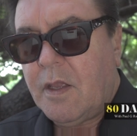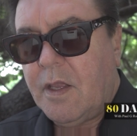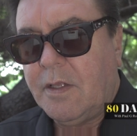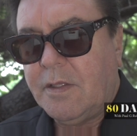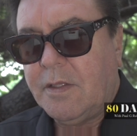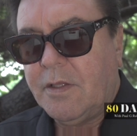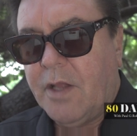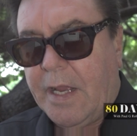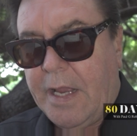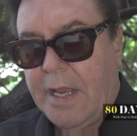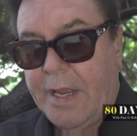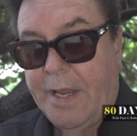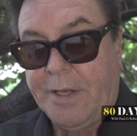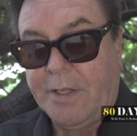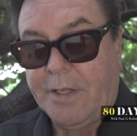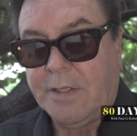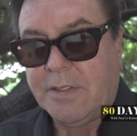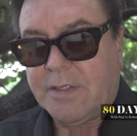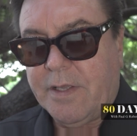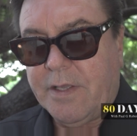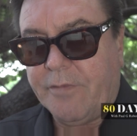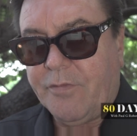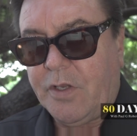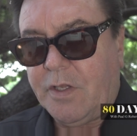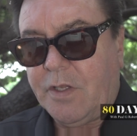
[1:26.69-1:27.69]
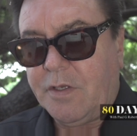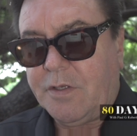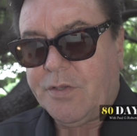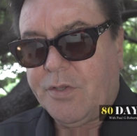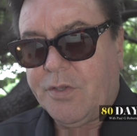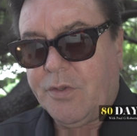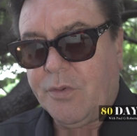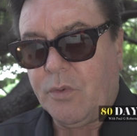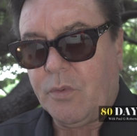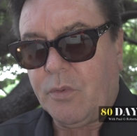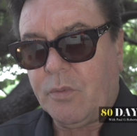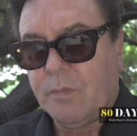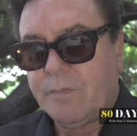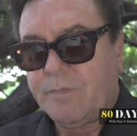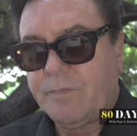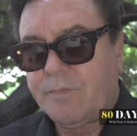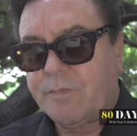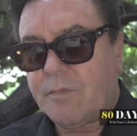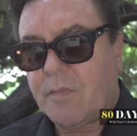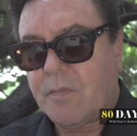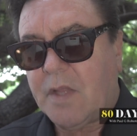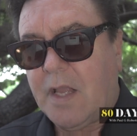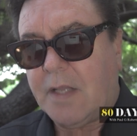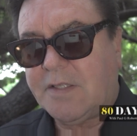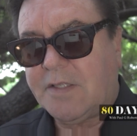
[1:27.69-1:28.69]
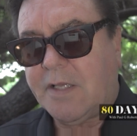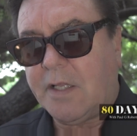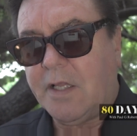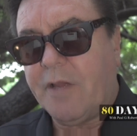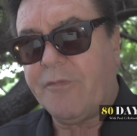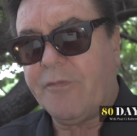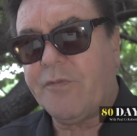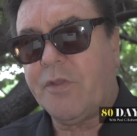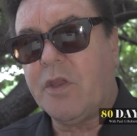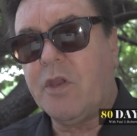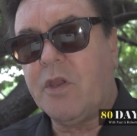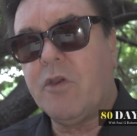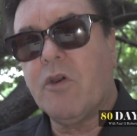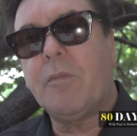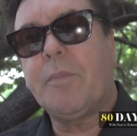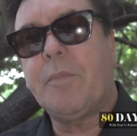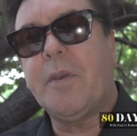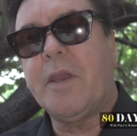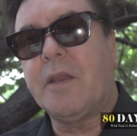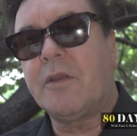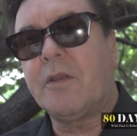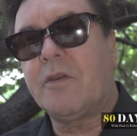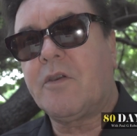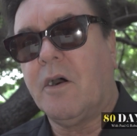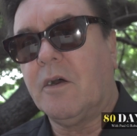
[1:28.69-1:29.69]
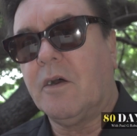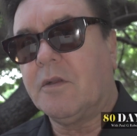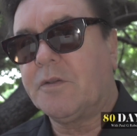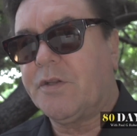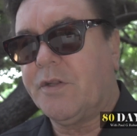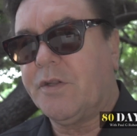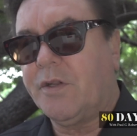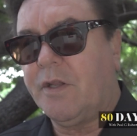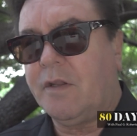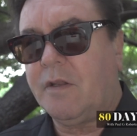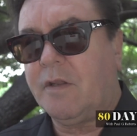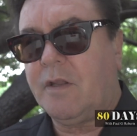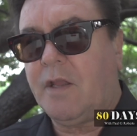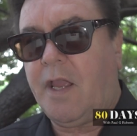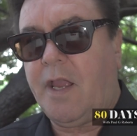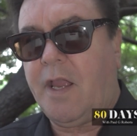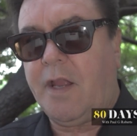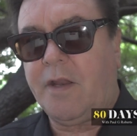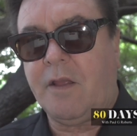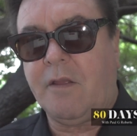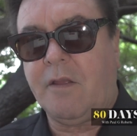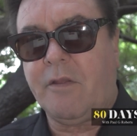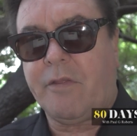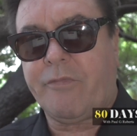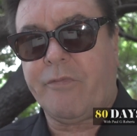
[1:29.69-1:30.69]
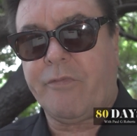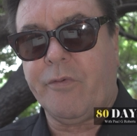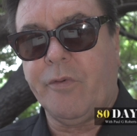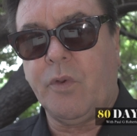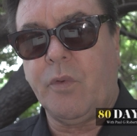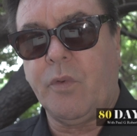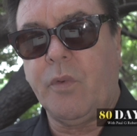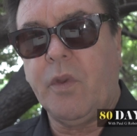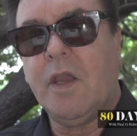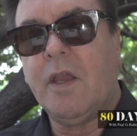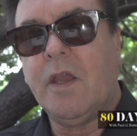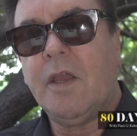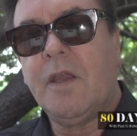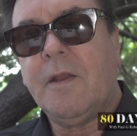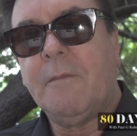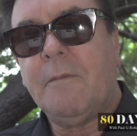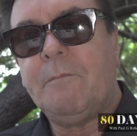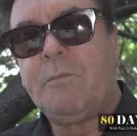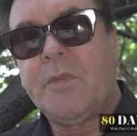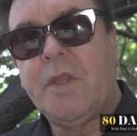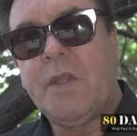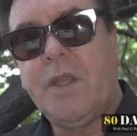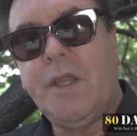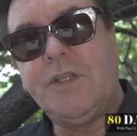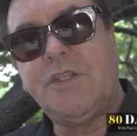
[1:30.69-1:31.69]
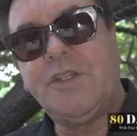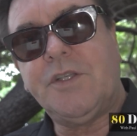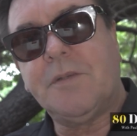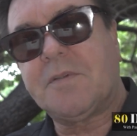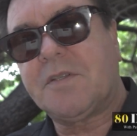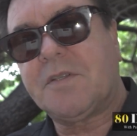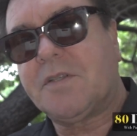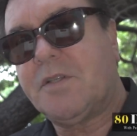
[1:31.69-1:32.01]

in eighteen seventy-two, as he left the European continent heading through Egypt's